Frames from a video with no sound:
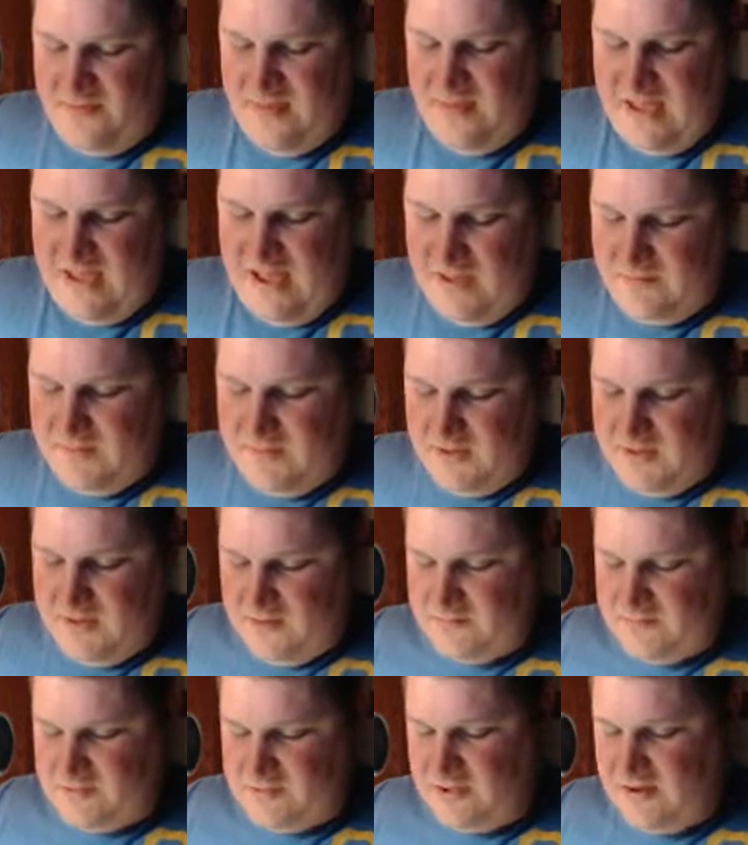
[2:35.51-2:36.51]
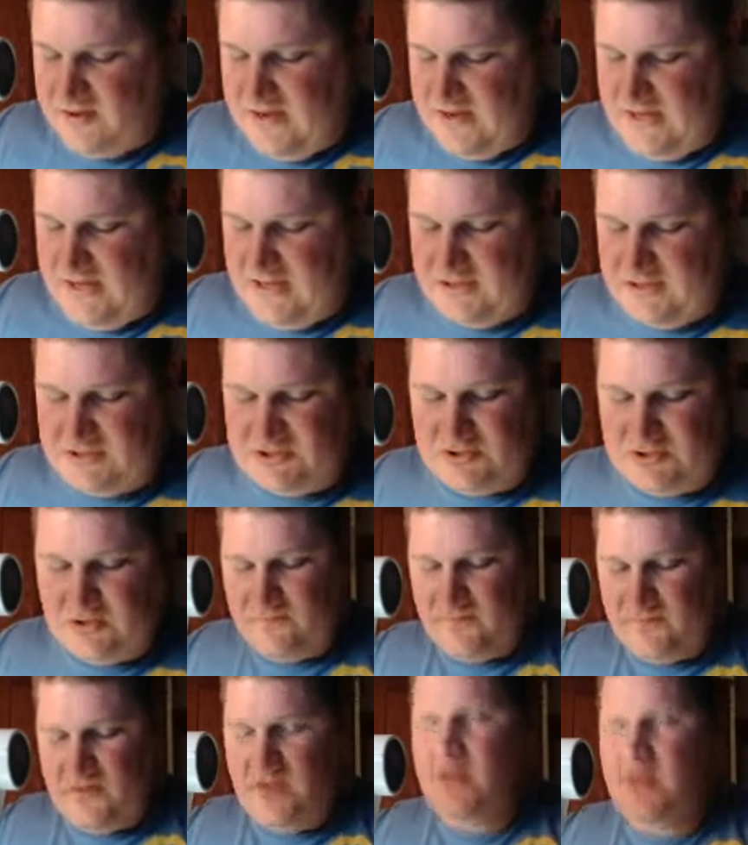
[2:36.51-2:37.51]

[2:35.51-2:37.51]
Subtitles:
that becomes your answer.